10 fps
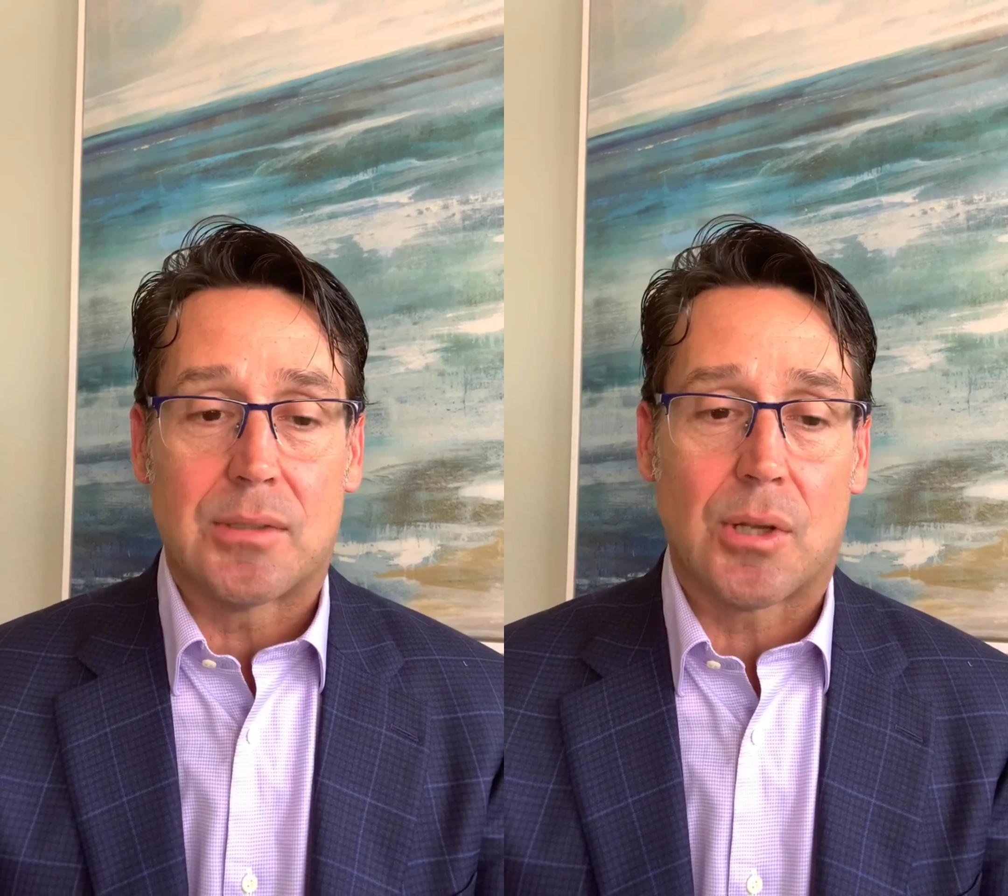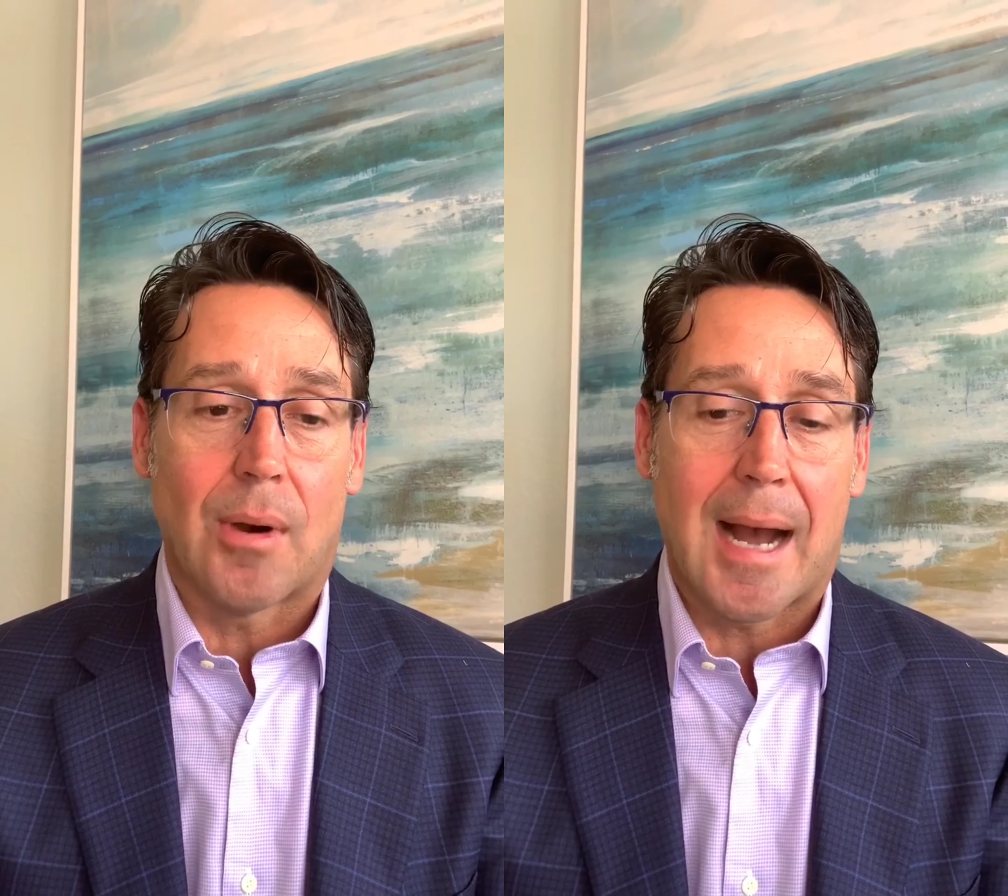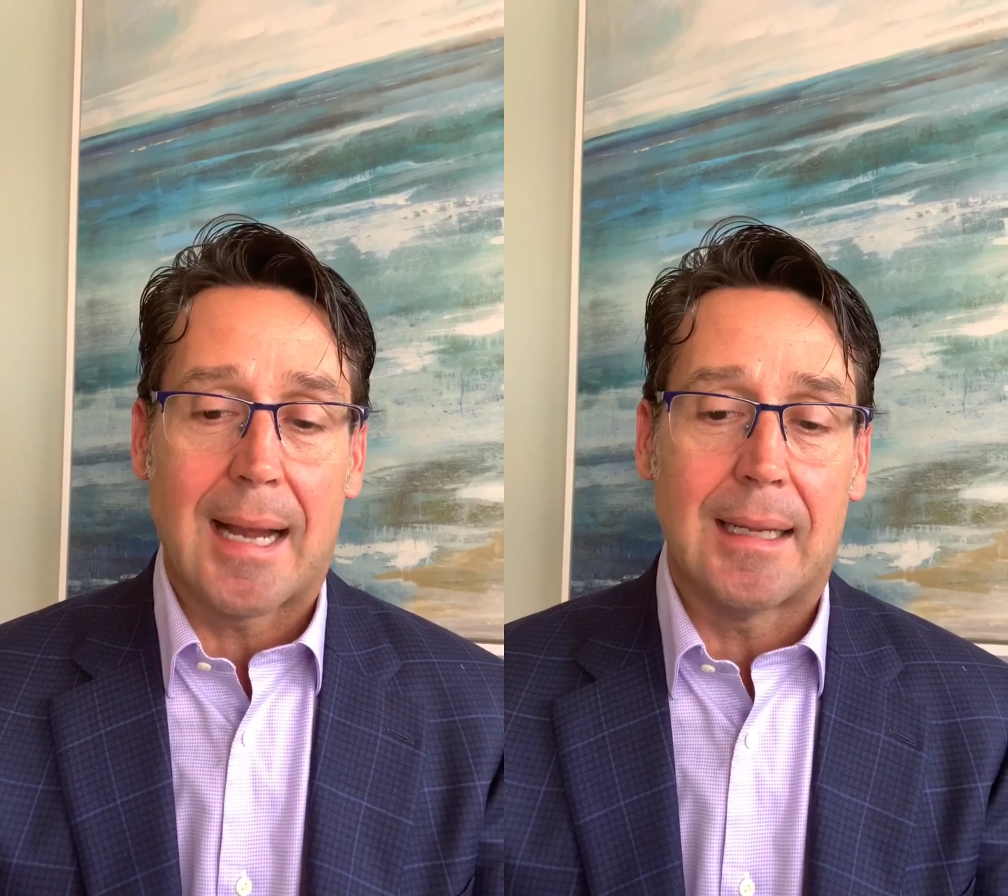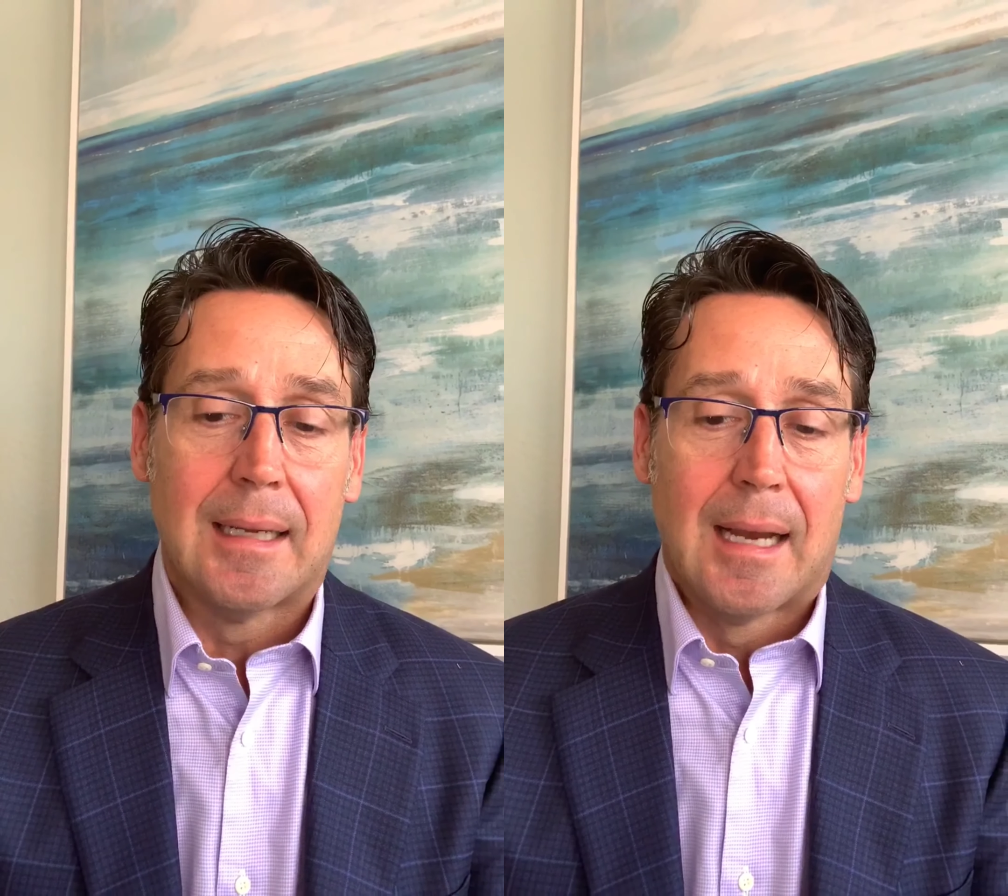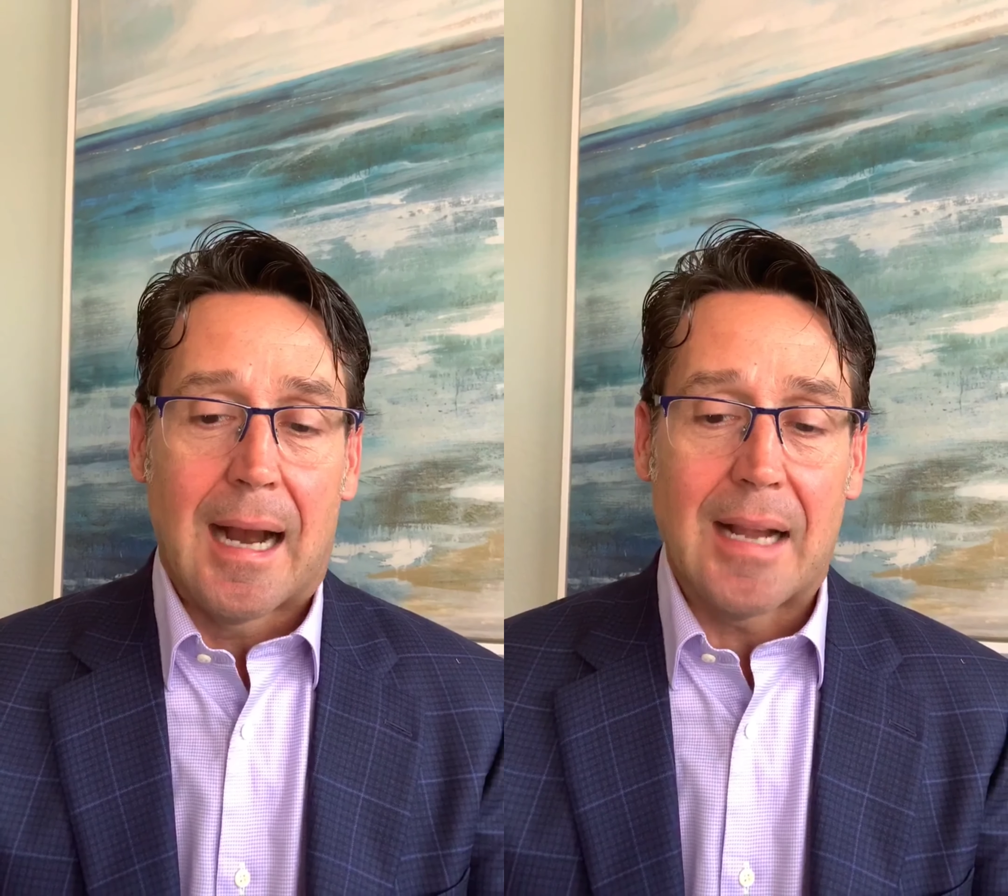So I,
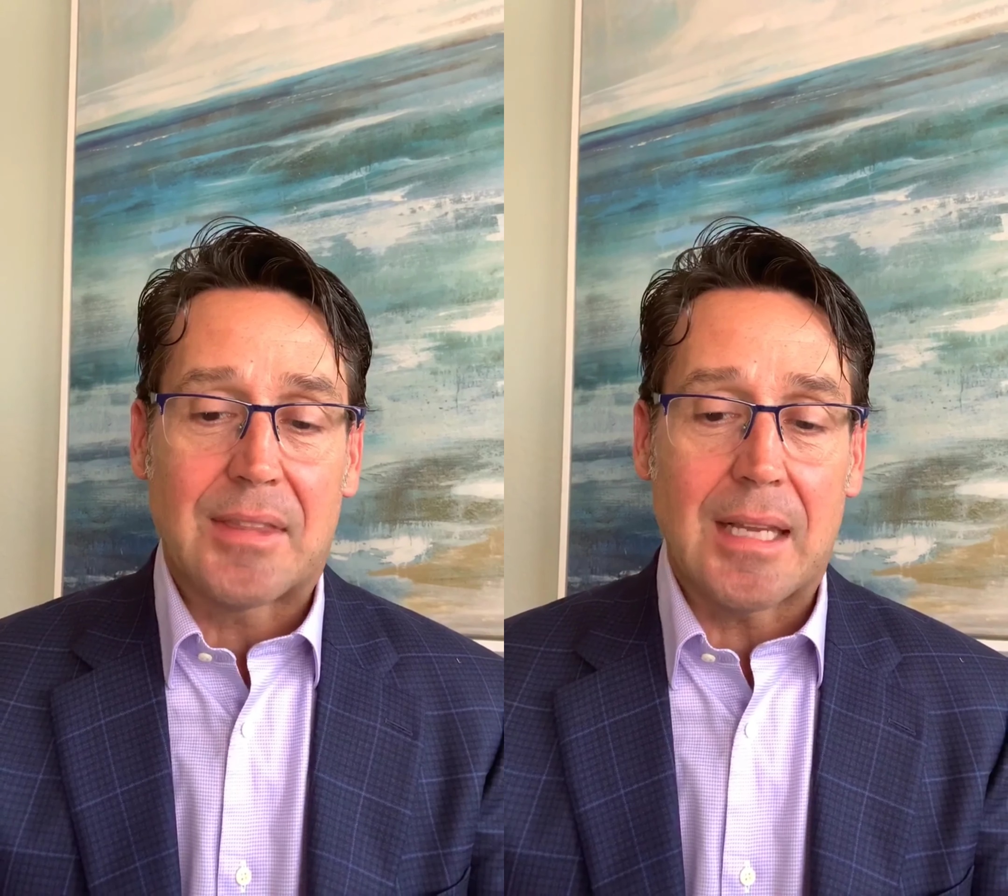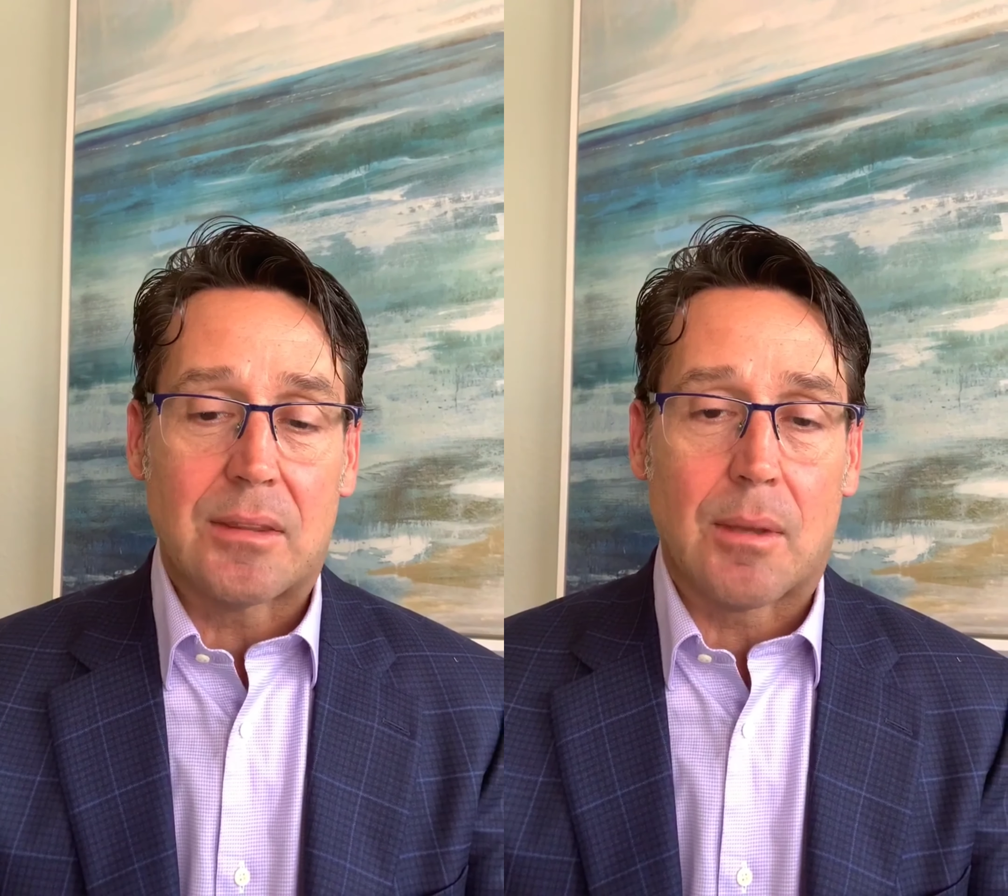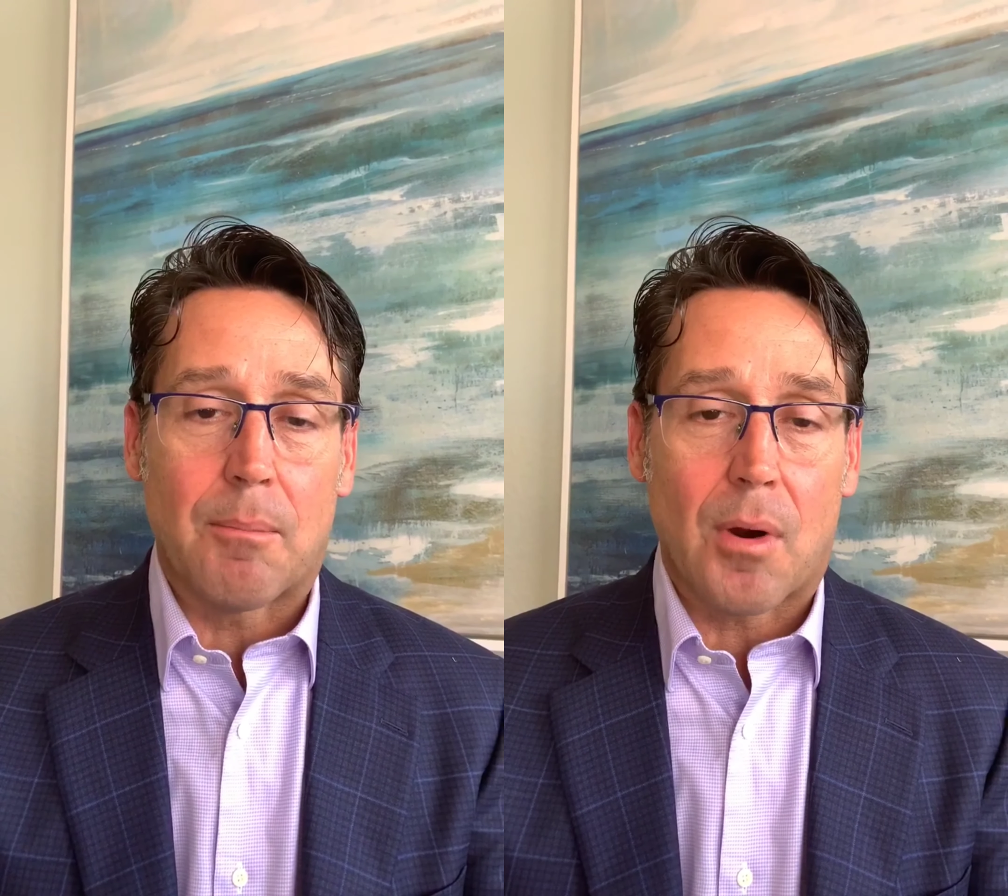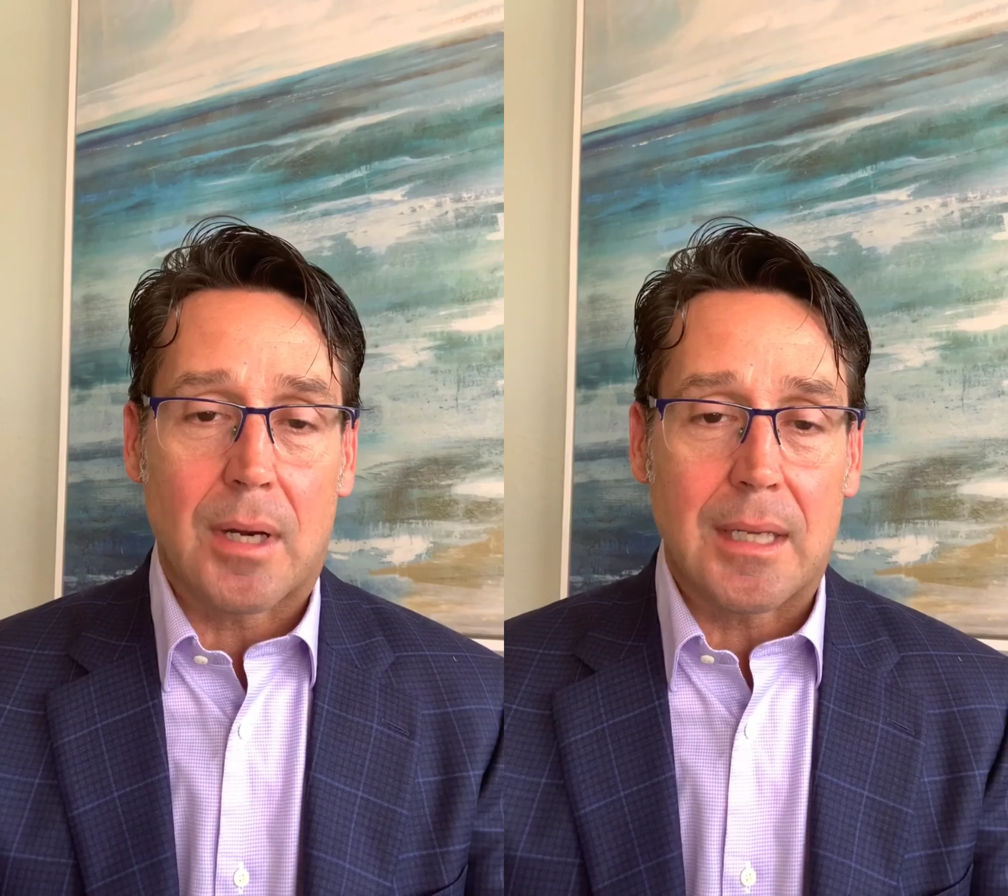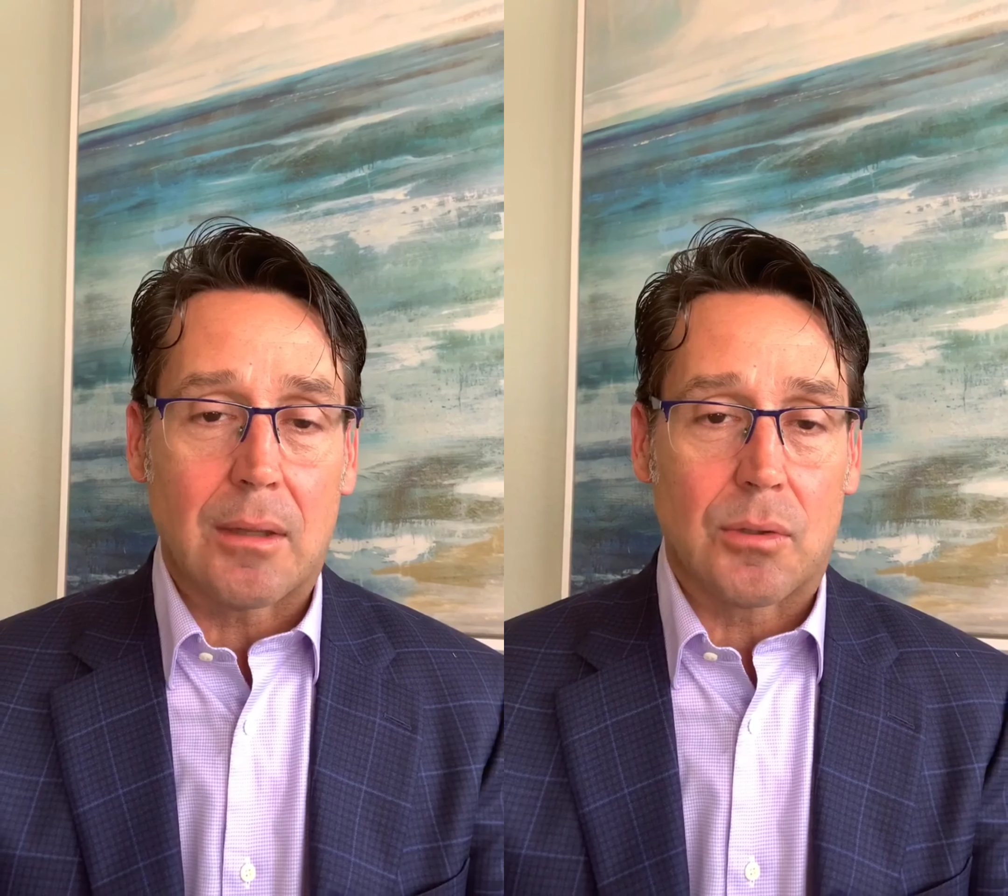I think the
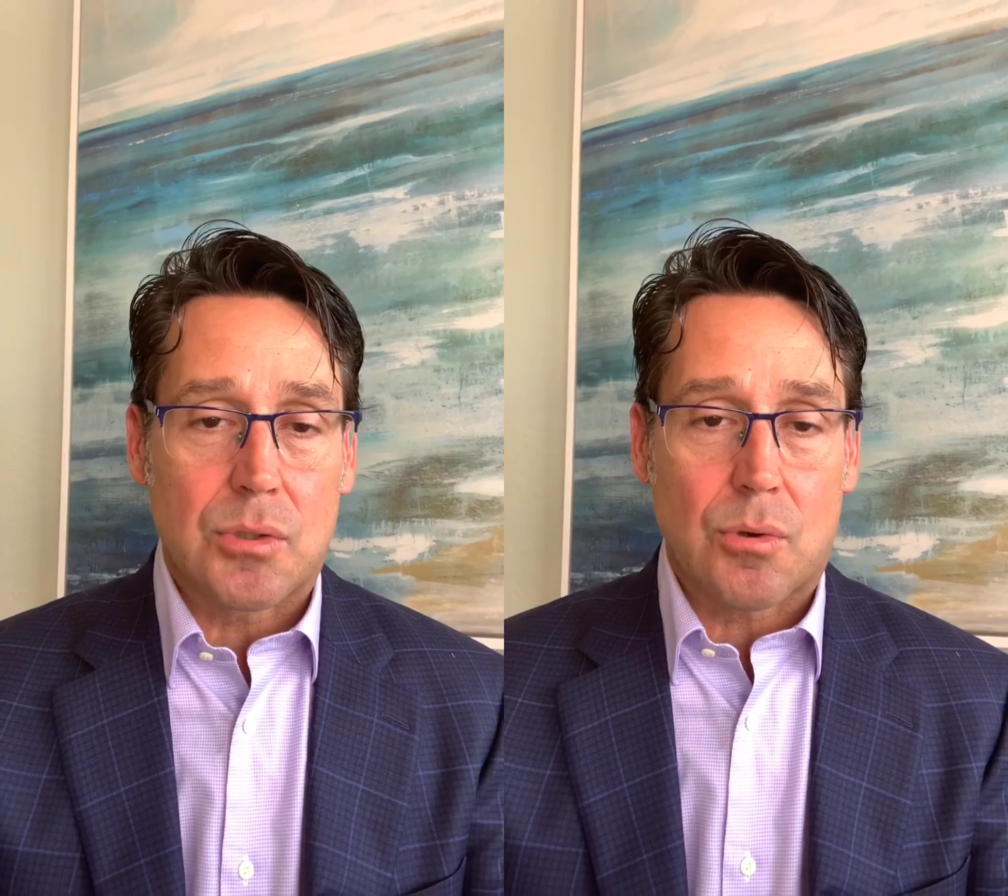market looks